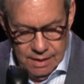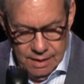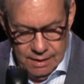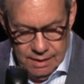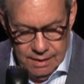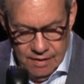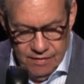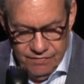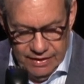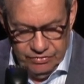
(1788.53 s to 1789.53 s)
Huh?
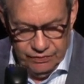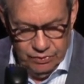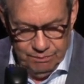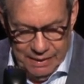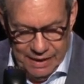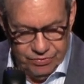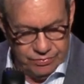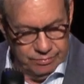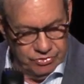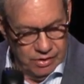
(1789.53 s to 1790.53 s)
Fast food
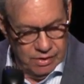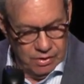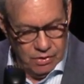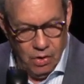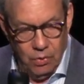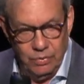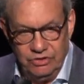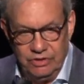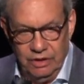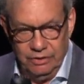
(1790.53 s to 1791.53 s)
bathrooms are
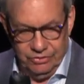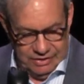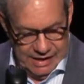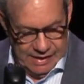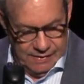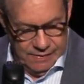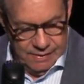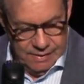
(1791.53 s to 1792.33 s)
always closed now,